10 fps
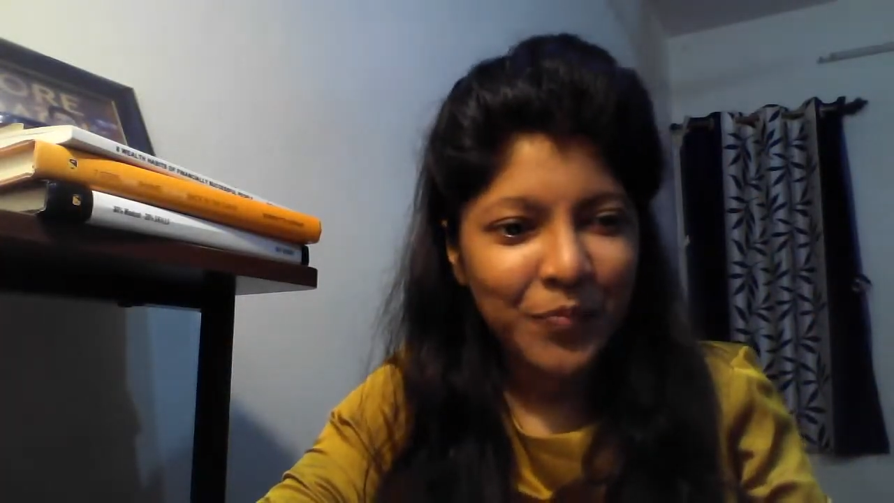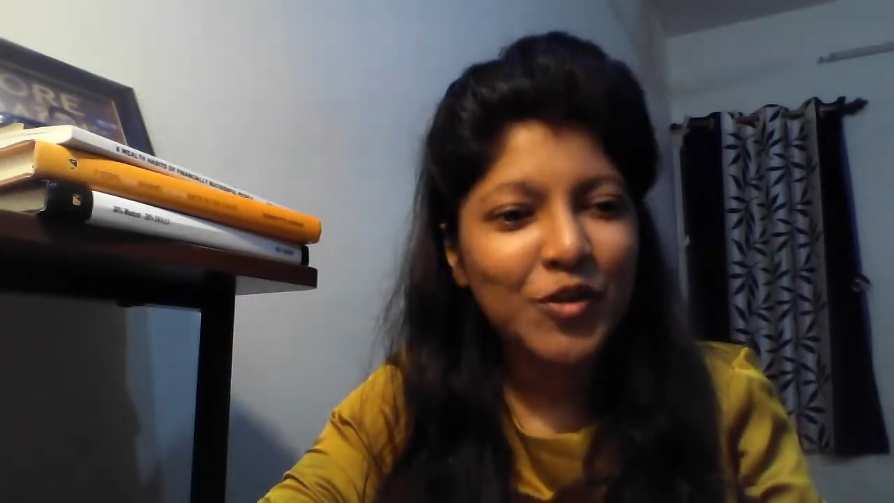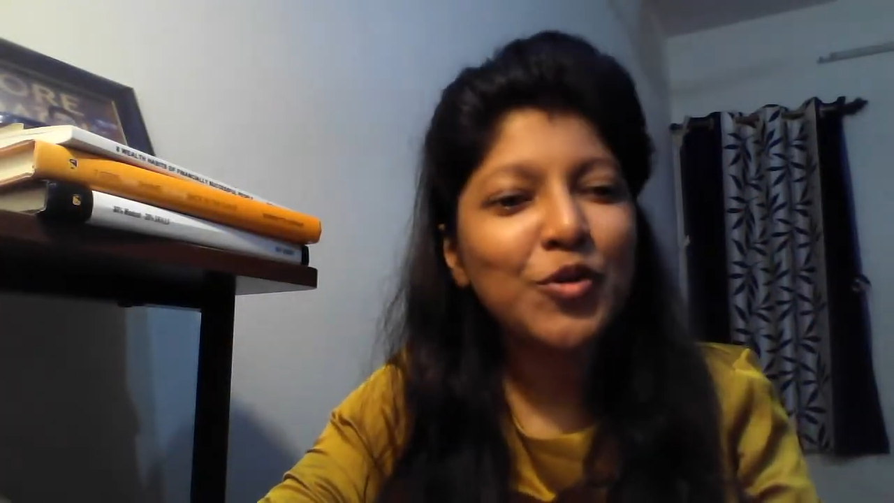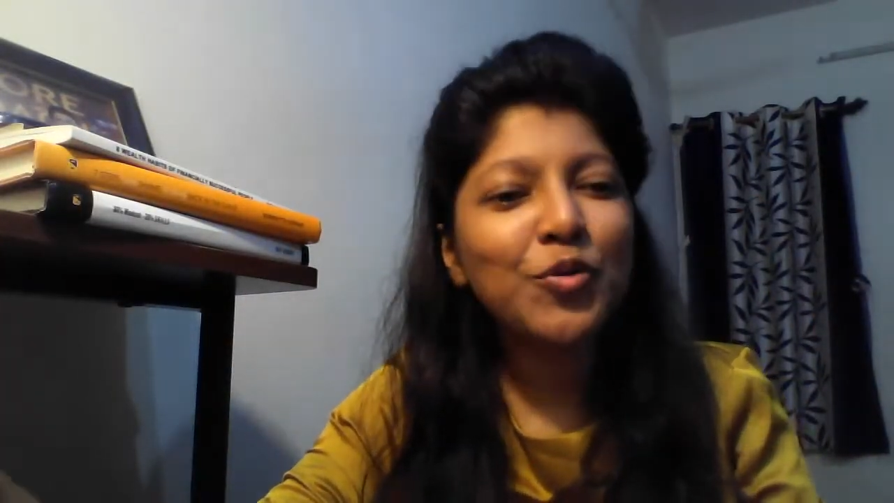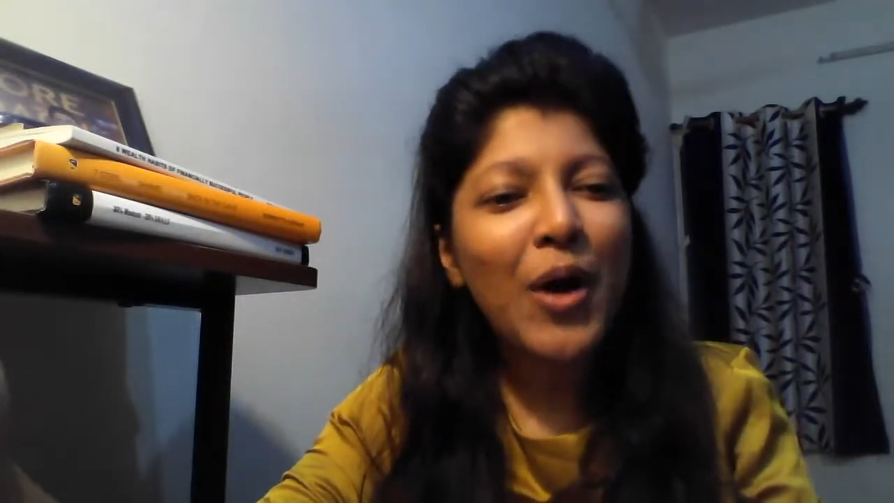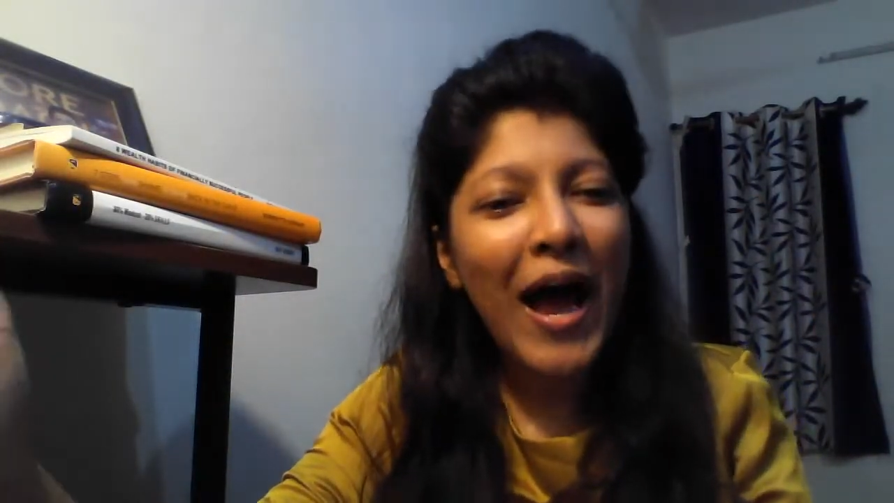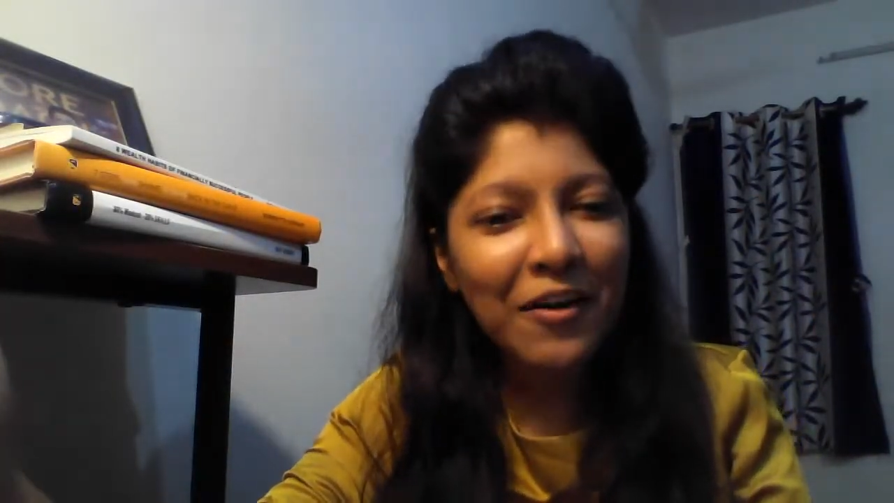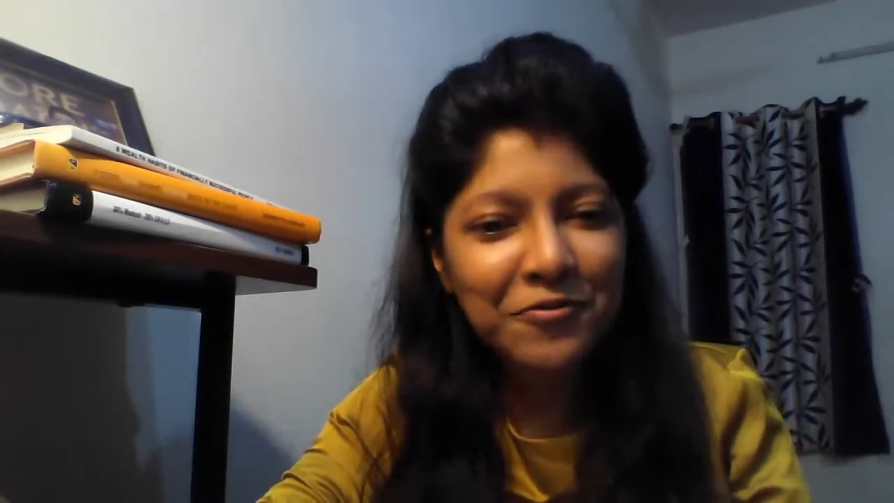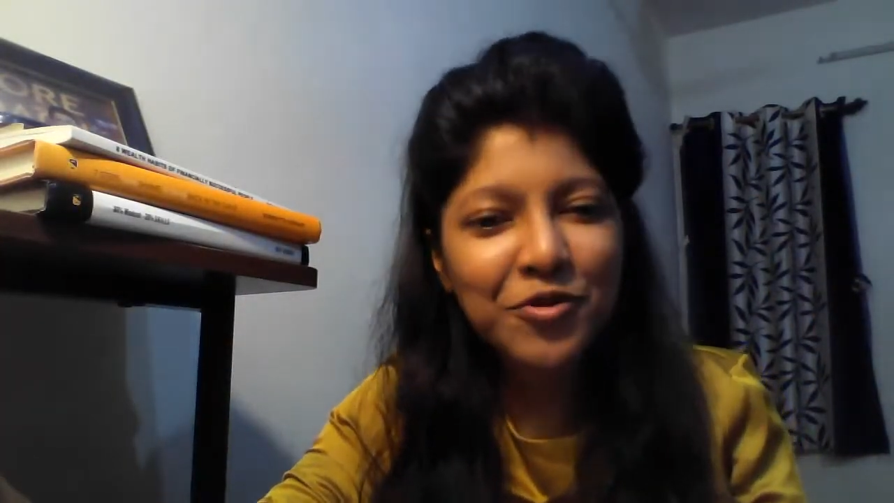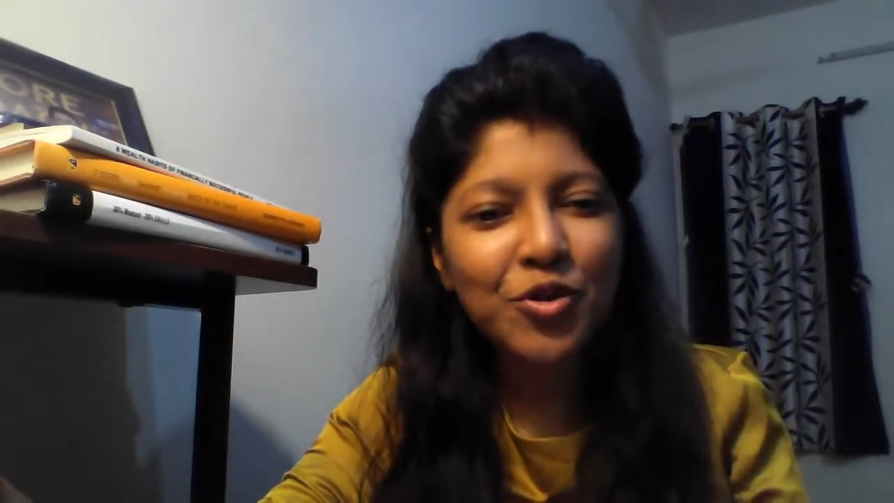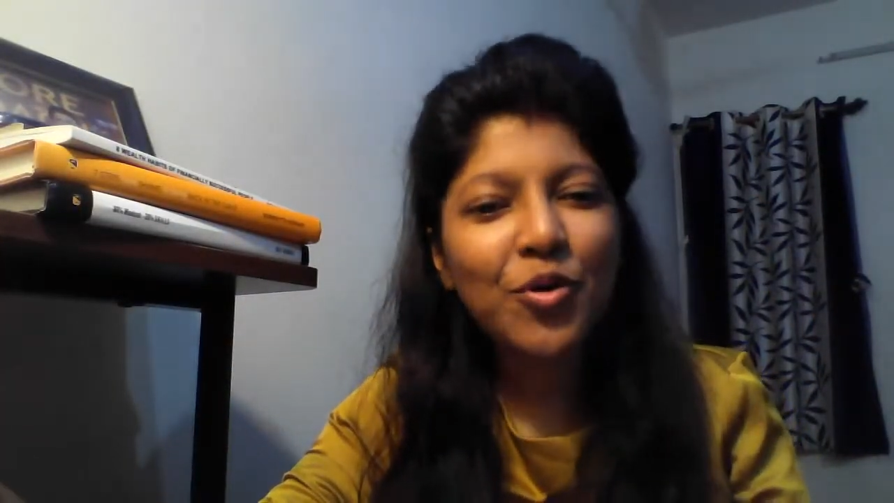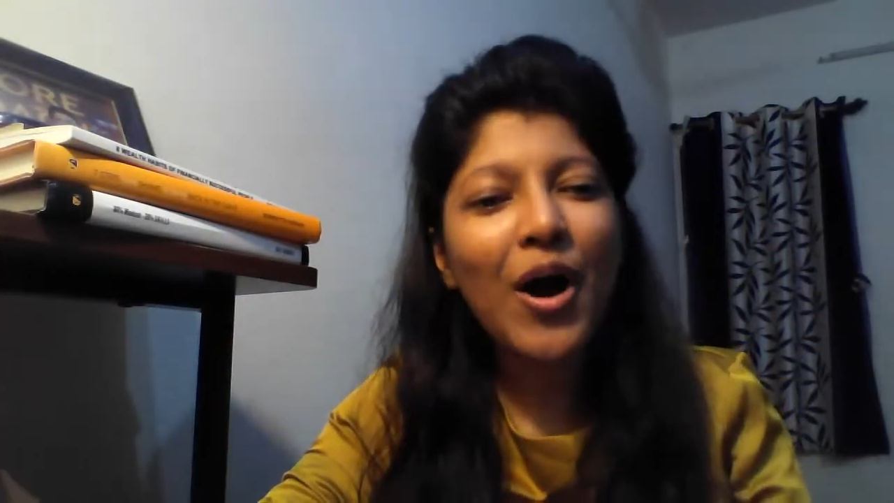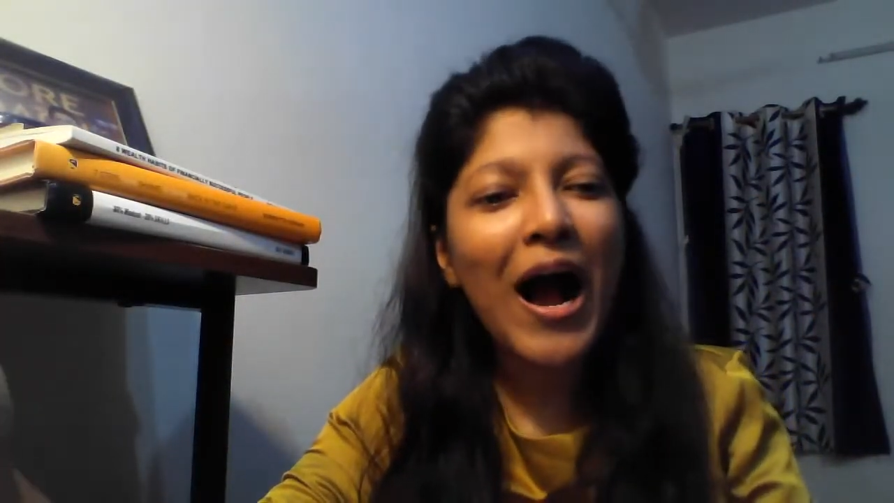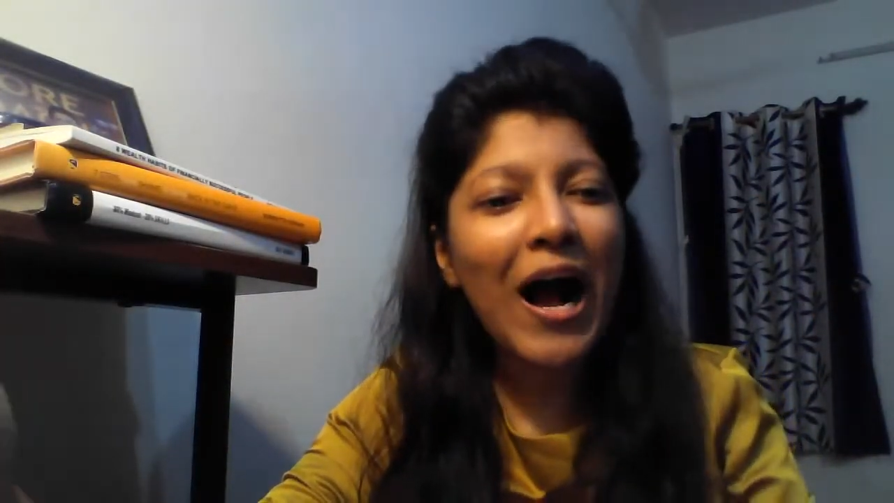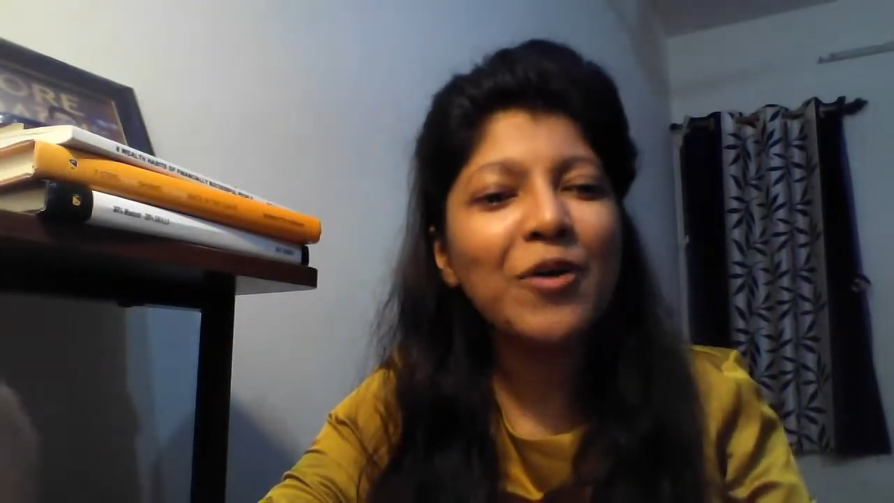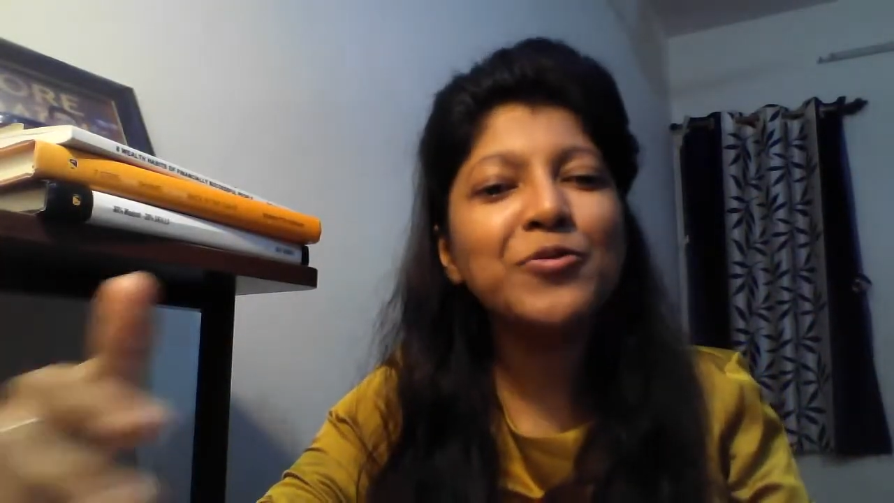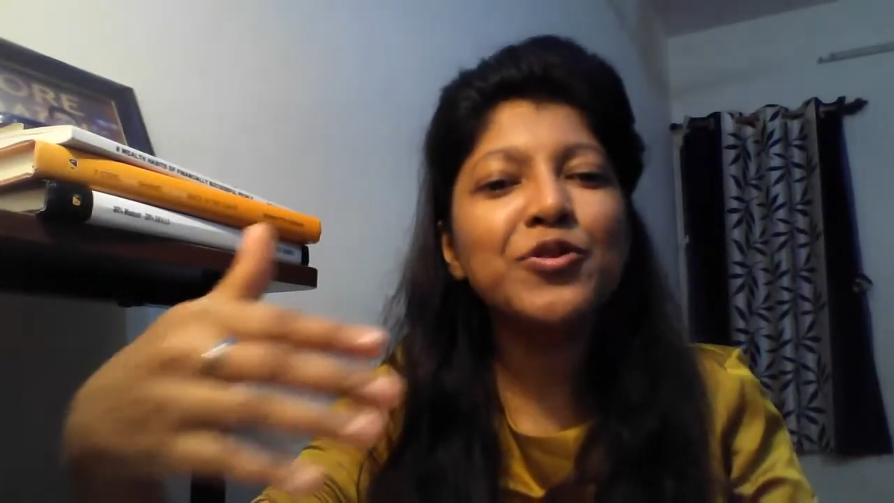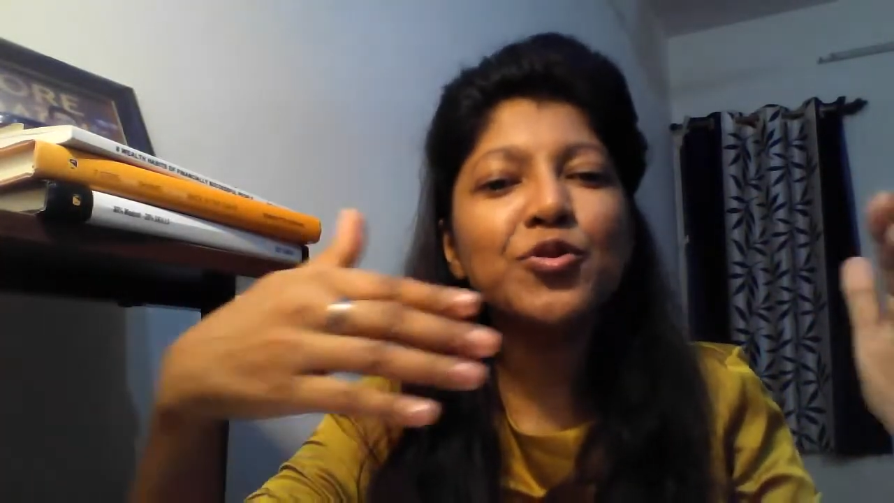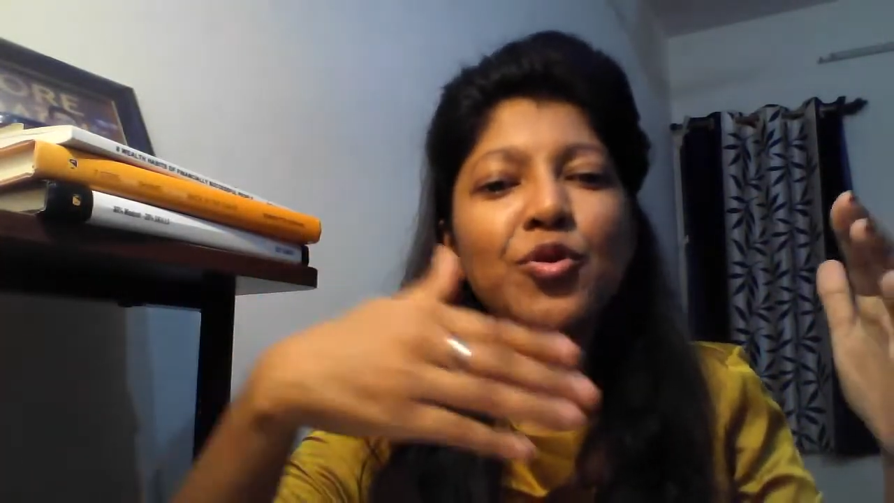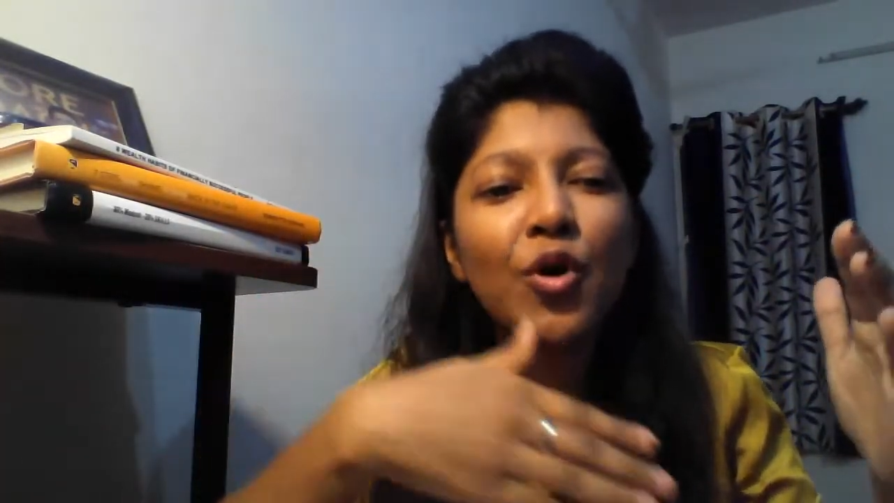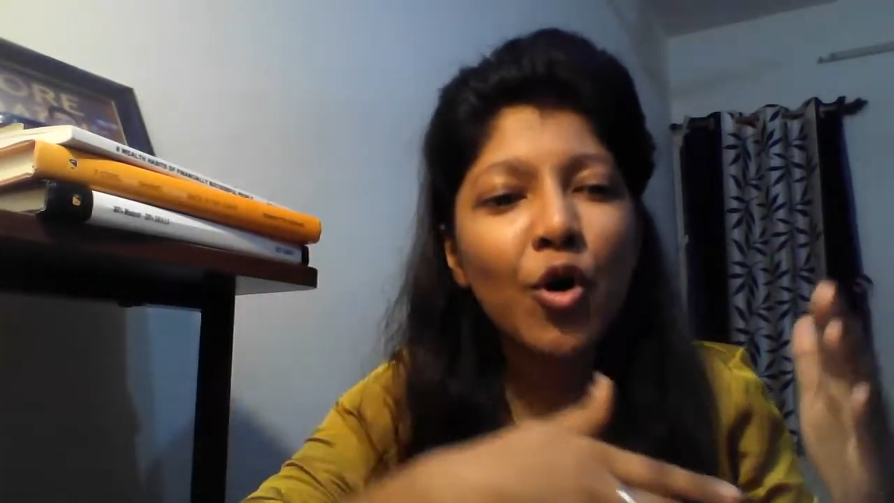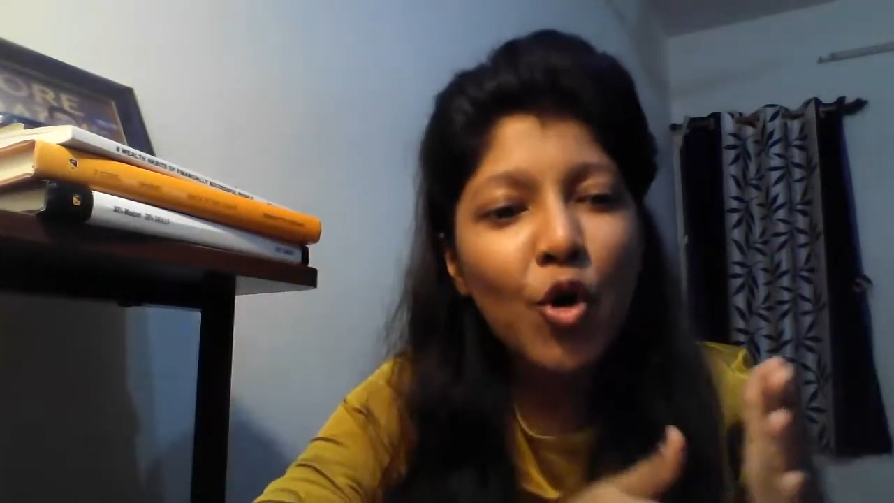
You have to know how to